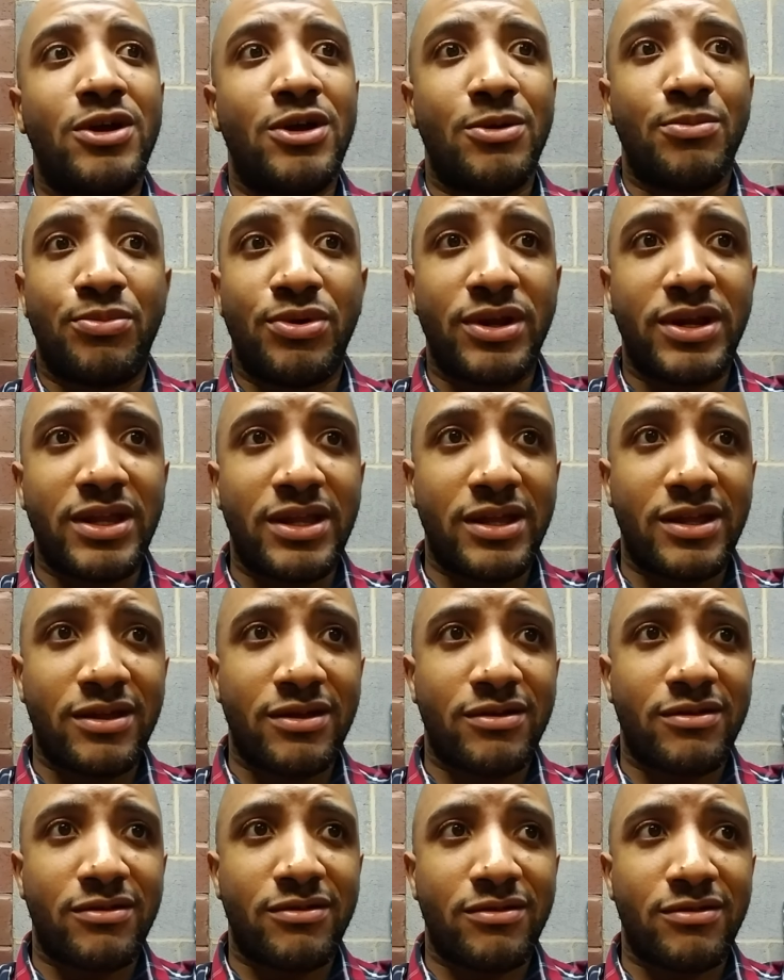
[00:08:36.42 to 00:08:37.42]

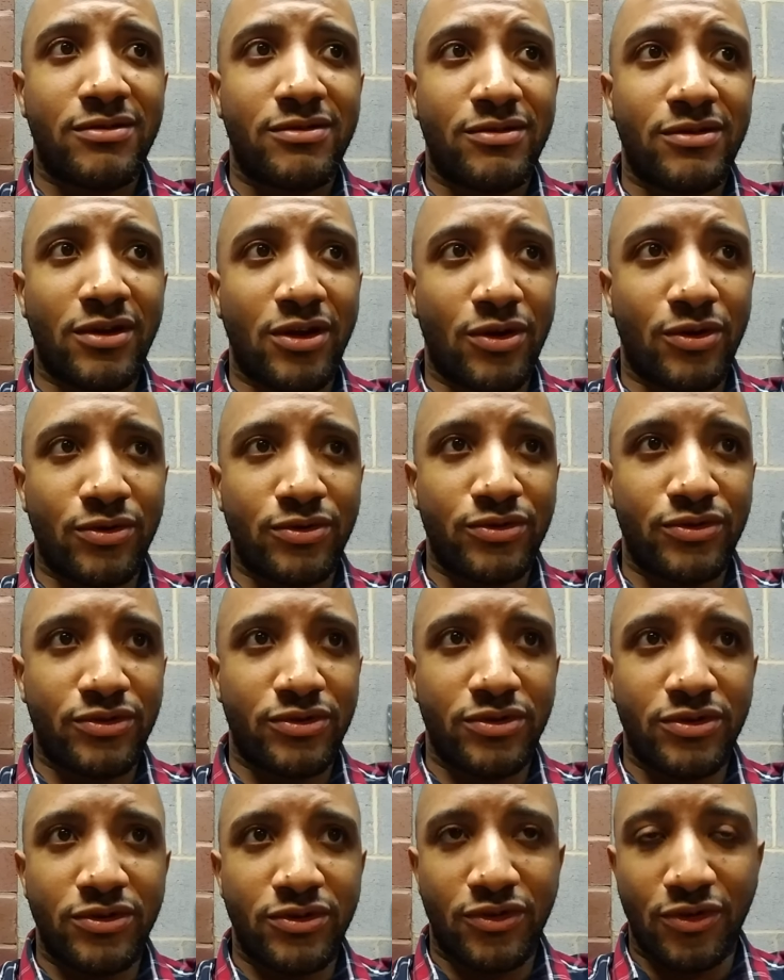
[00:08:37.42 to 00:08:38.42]
pudding out.
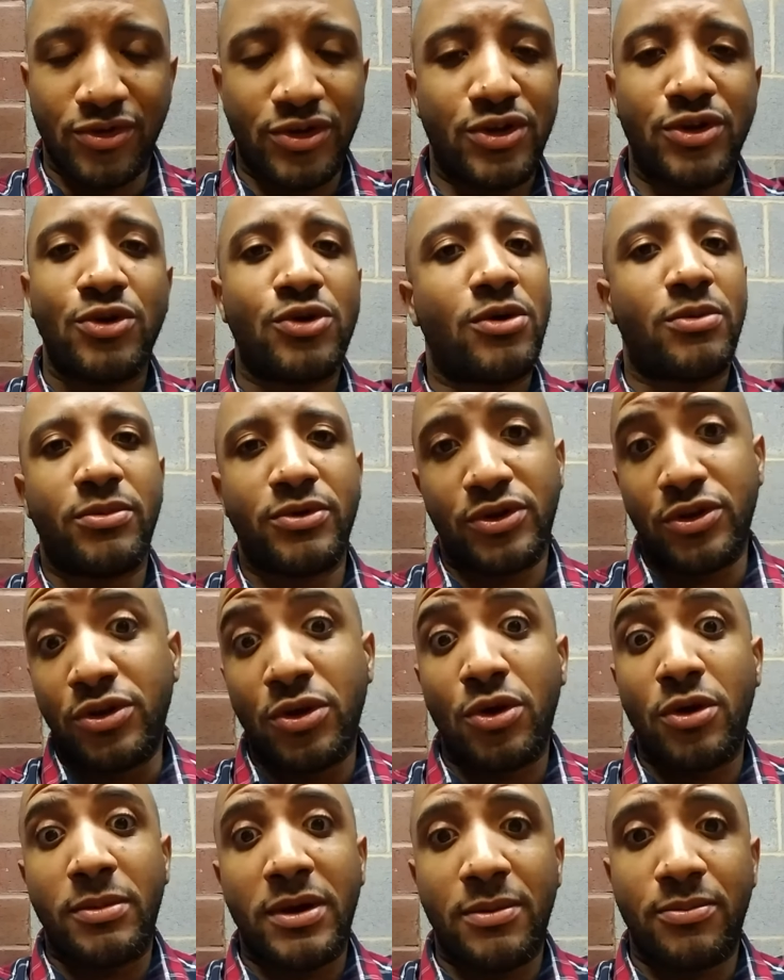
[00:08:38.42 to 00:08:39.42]
So do you
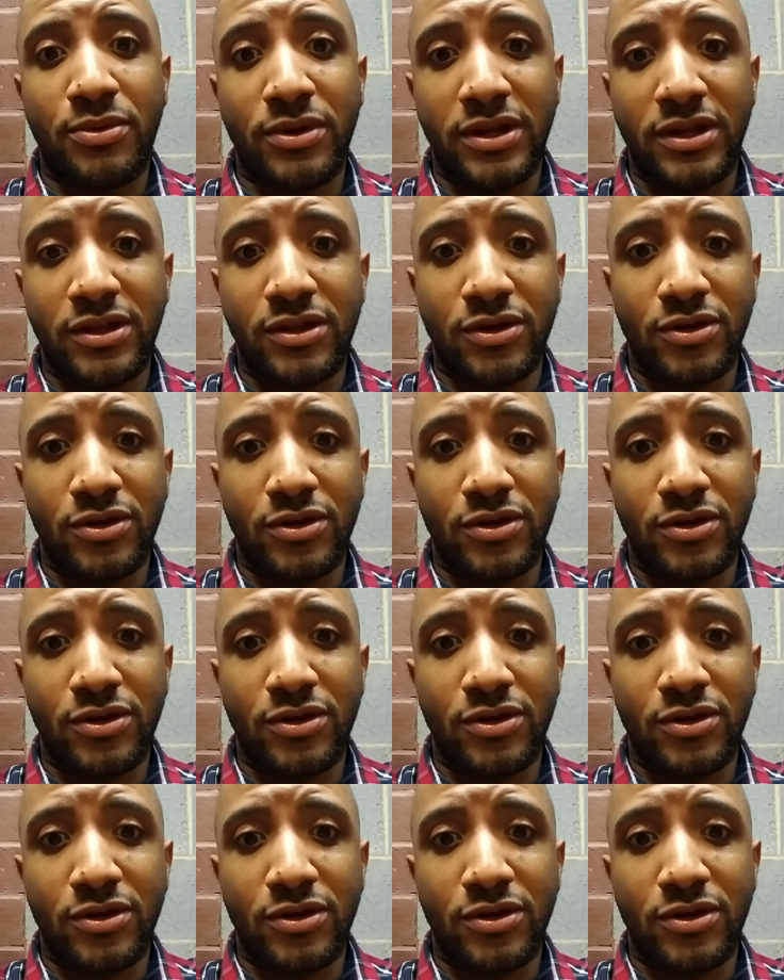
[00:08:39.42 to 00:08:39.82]
know about pudding?